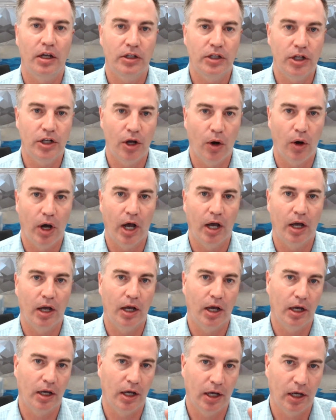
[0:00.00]
you know
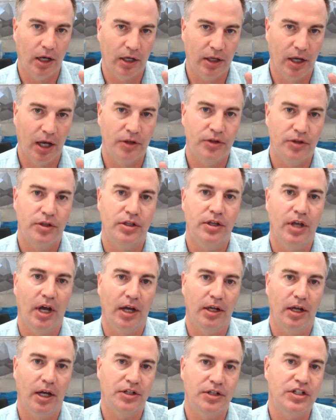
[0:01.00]
a, a,
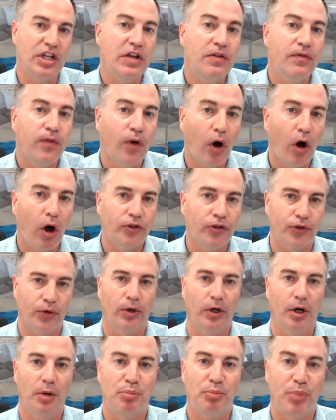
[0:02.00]
a, a, default
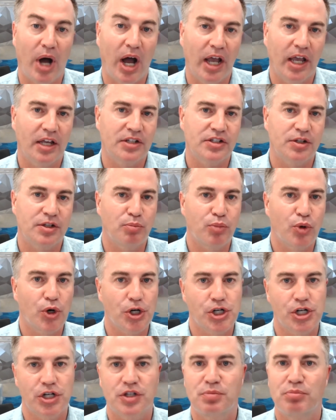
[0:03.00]
or a bias to
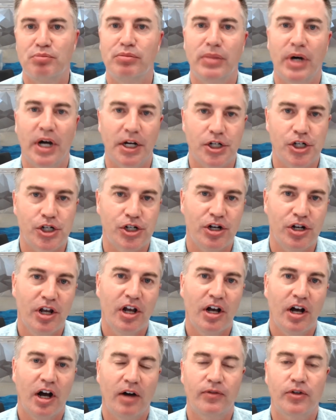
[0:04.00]
push as much
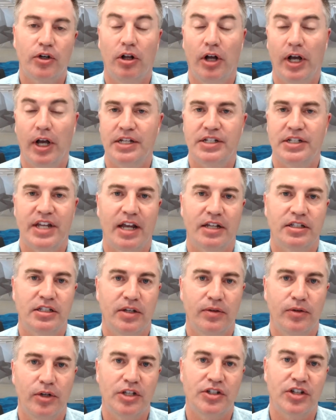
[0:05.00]
of client
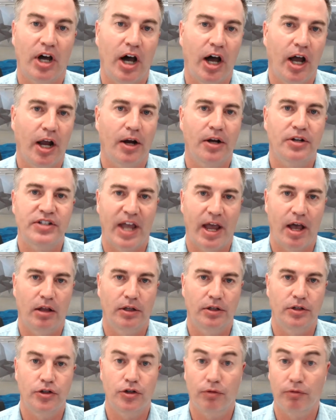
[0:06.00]
activity to hire
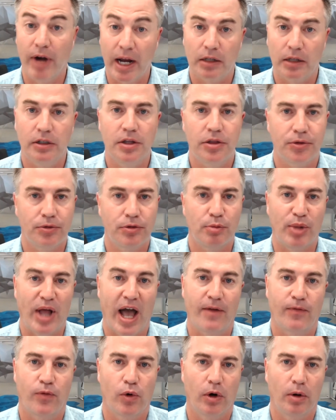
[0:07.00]
talent directly through the
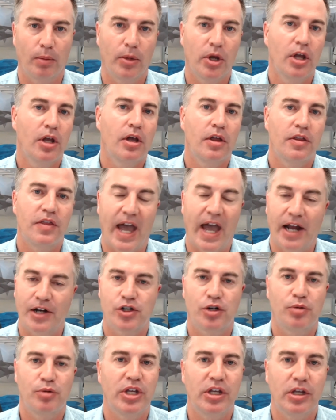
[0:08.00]
platform. That
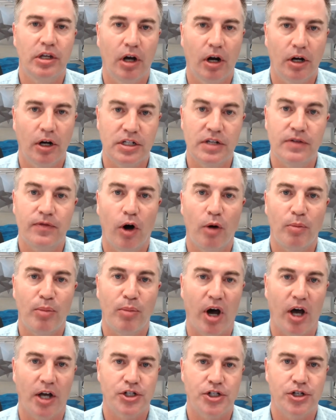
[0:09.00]
should be our default
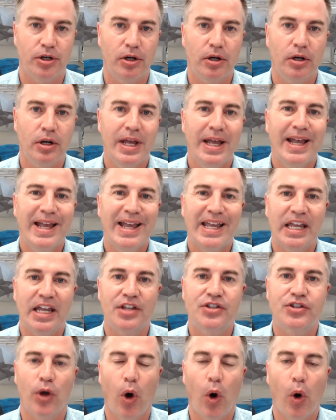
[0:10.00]
posture.
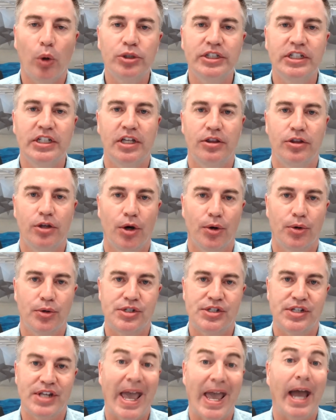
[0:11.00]
It's only in
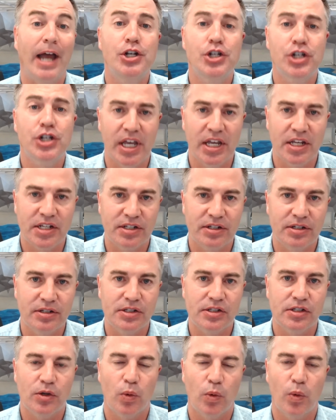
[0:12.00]
those edge
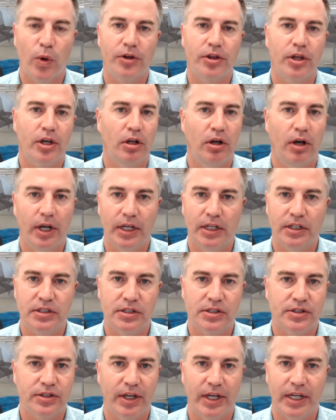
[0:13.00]
cases where the client
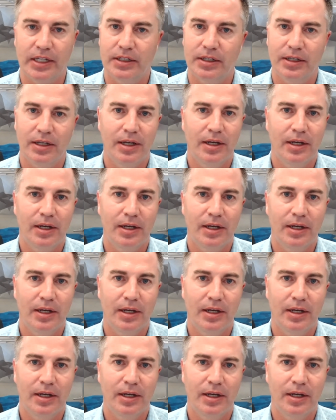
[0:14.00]
is like,